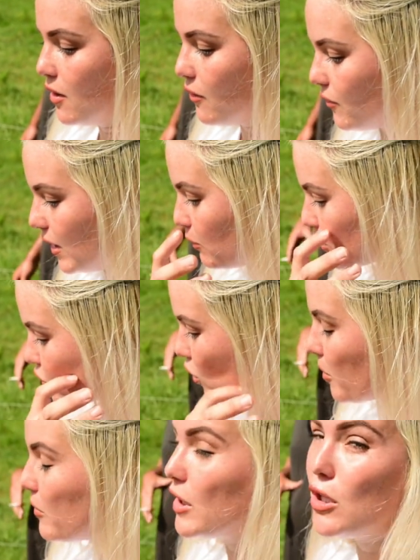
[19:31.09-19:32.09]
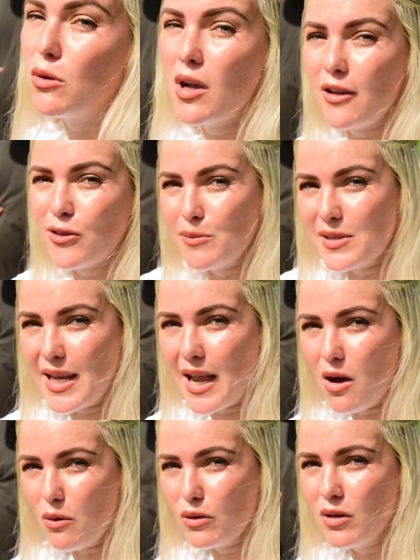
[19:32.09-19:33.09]
feed, which normally you cut them
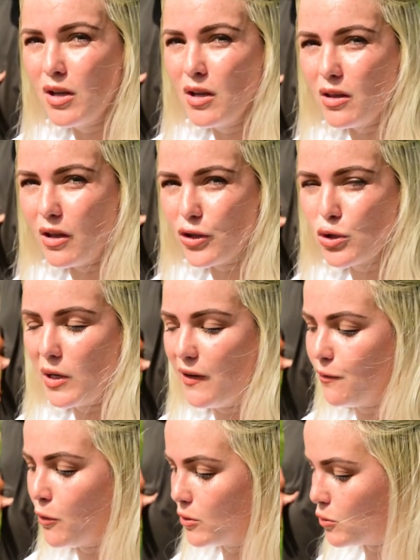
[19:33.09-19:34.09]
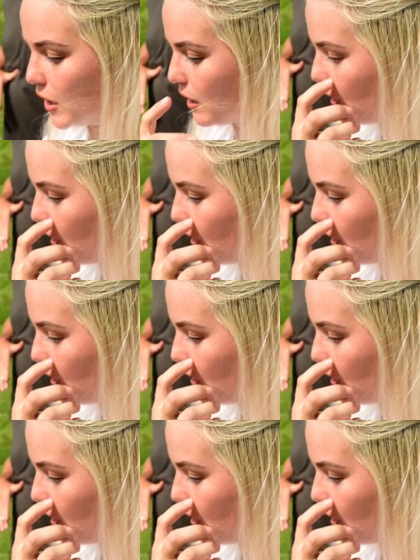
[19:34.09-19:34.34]
down on the 24 20,